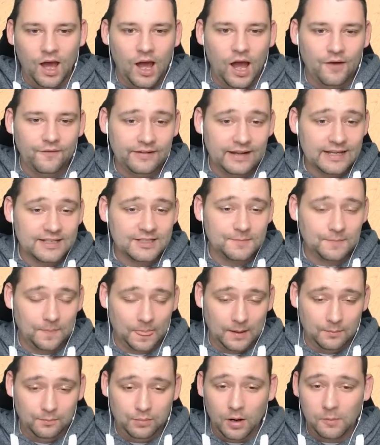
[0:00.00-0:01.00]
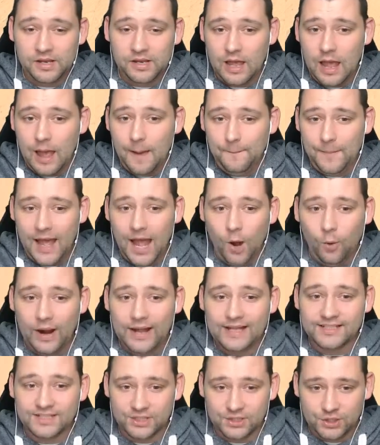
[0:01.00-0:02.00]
I think that's probably a better way to